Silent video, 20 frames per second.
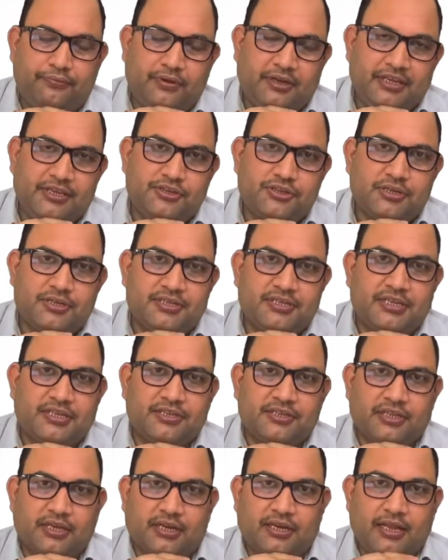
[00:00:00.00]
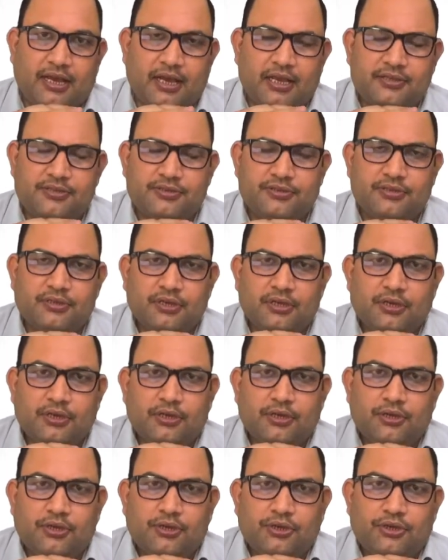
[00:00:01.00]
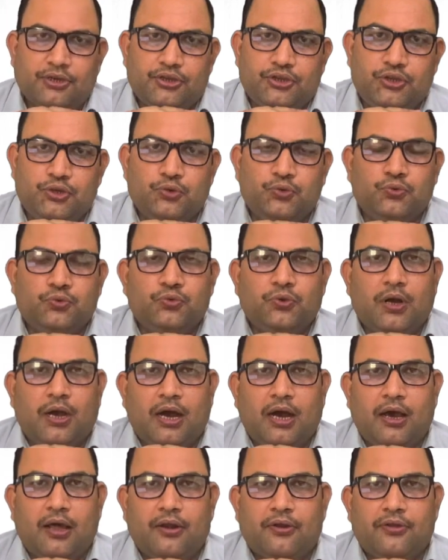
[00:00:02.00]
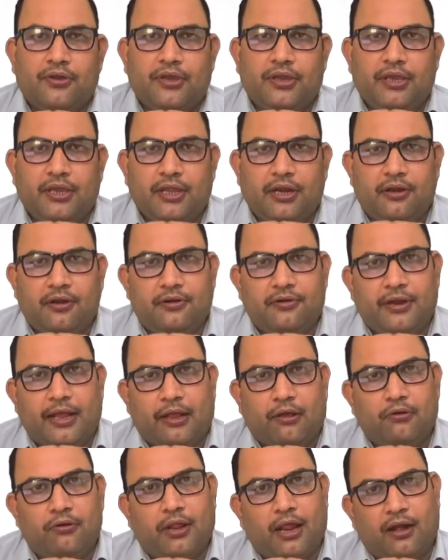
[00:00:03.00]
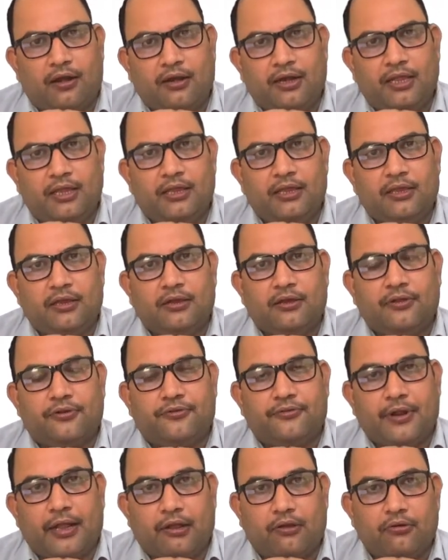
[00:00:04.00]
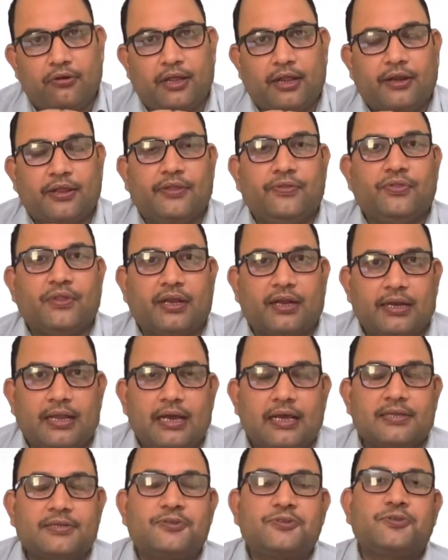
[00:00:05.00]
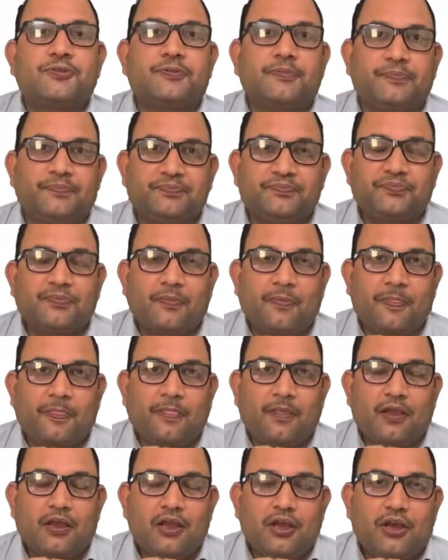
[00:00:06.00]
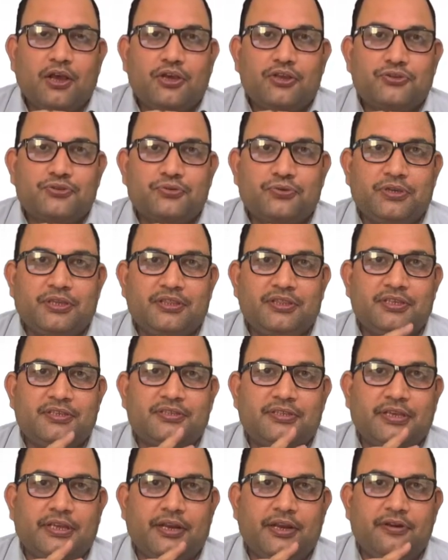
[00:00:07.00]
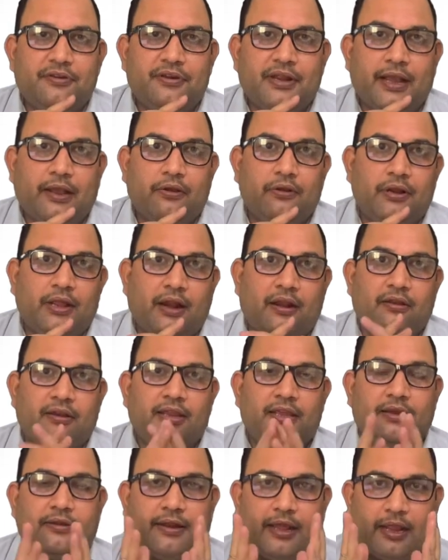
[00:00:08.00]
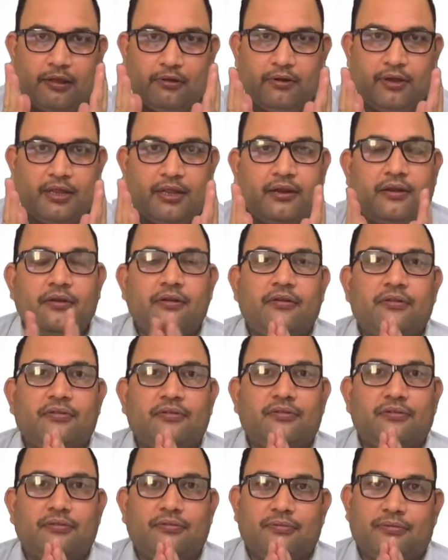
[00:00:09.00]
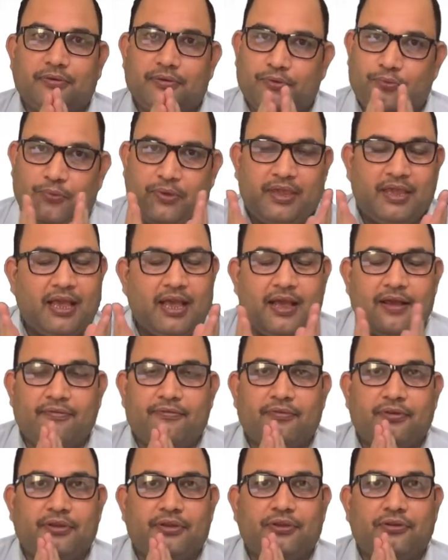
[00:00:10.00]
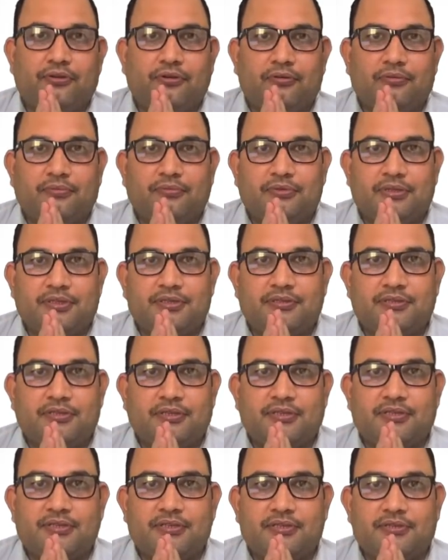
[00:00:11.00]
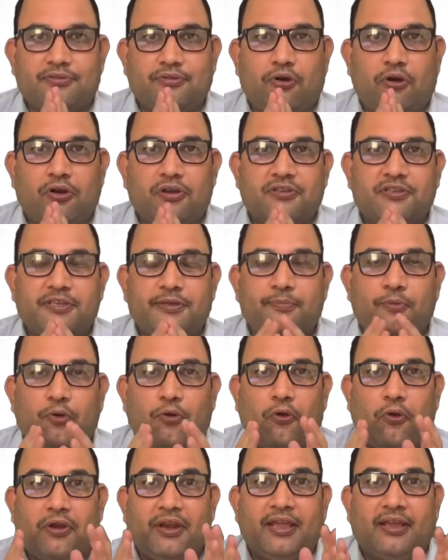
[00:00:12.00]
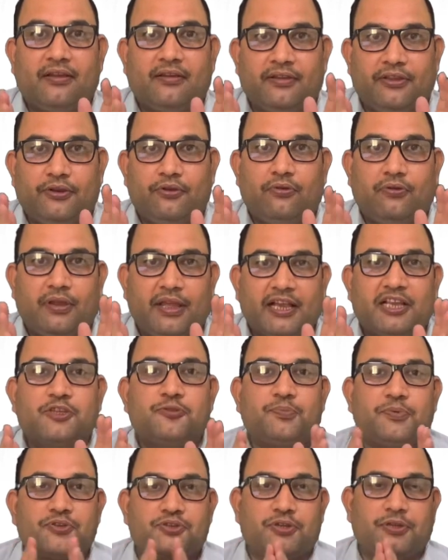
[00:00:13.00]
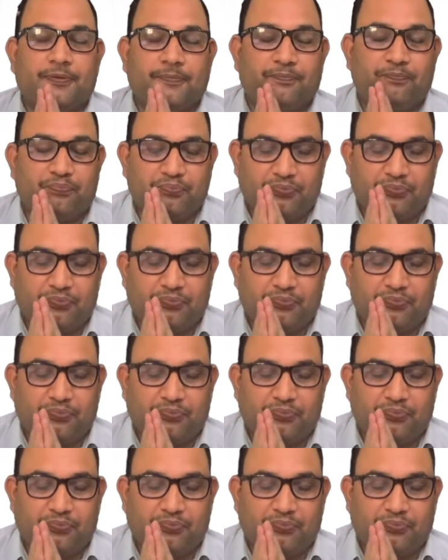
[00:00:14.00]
teacher says in the class, you are irregularly regular in the class. So in this irregularly regular, we have this is oxymoronic expression.